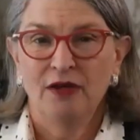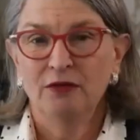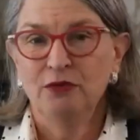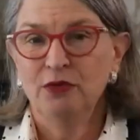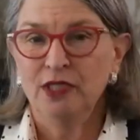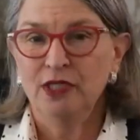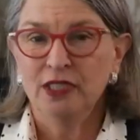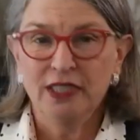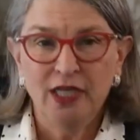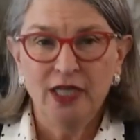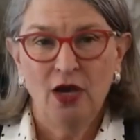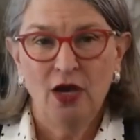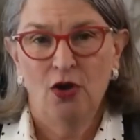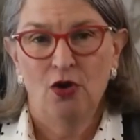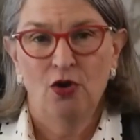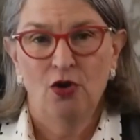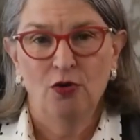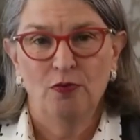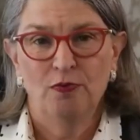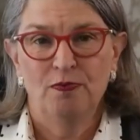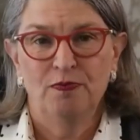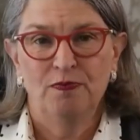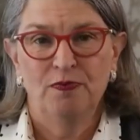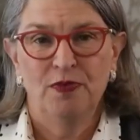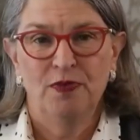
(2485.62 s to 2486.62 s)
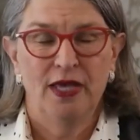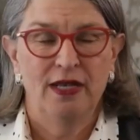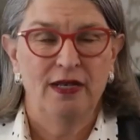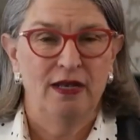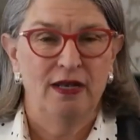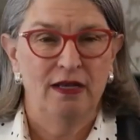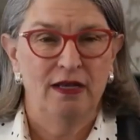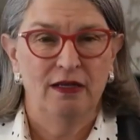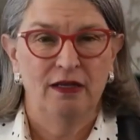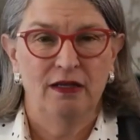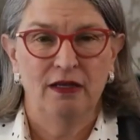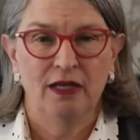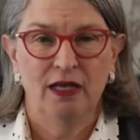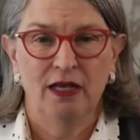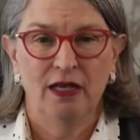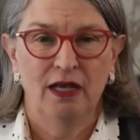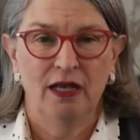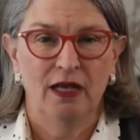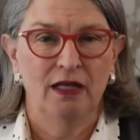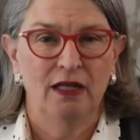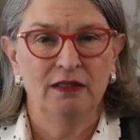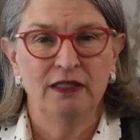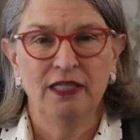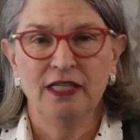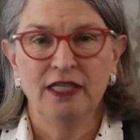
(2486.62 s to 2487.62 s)
I really hope that
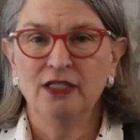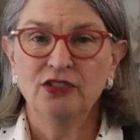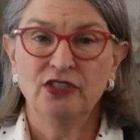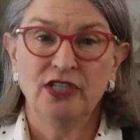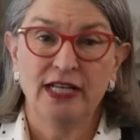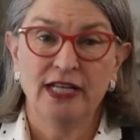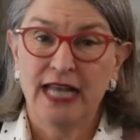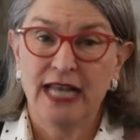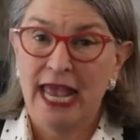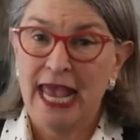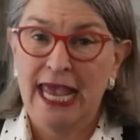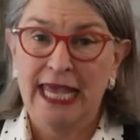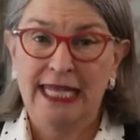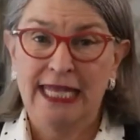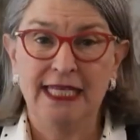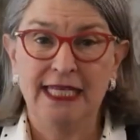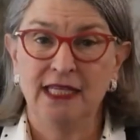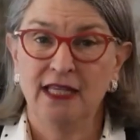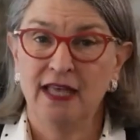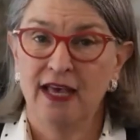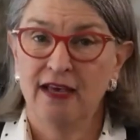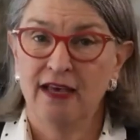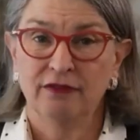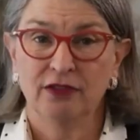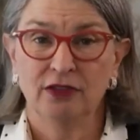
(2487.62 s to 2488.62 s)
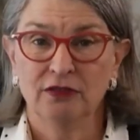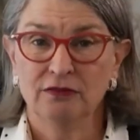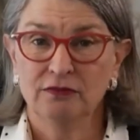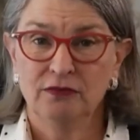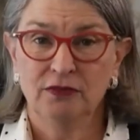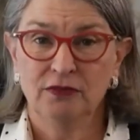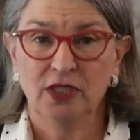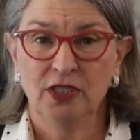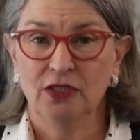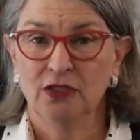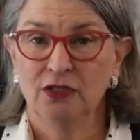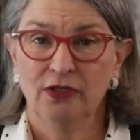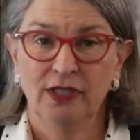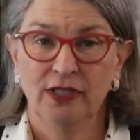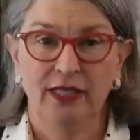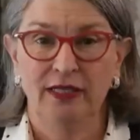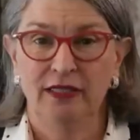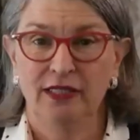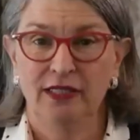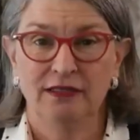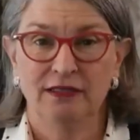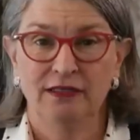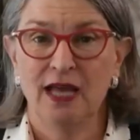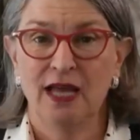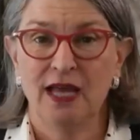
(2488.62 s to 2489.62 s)
leaders at any level, you know,
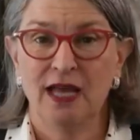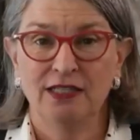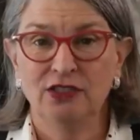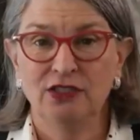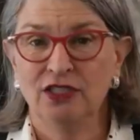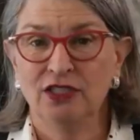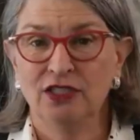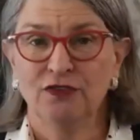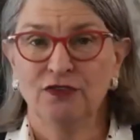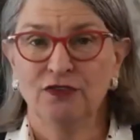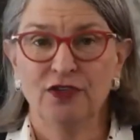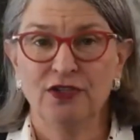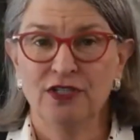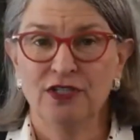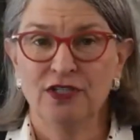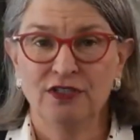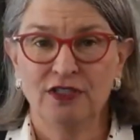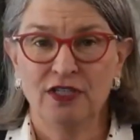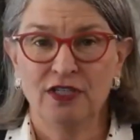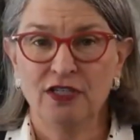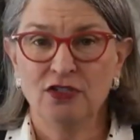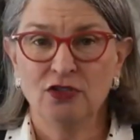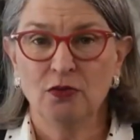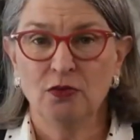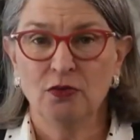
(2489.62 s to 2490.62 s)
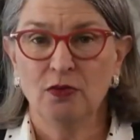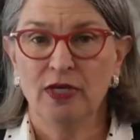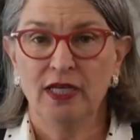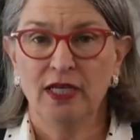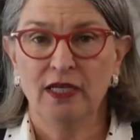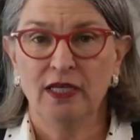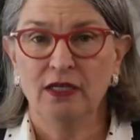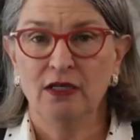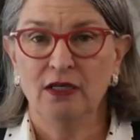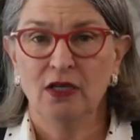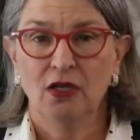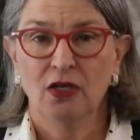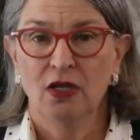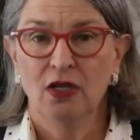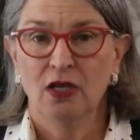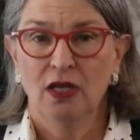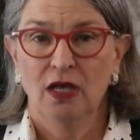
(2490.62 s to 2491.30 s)
it's not just for the C suite.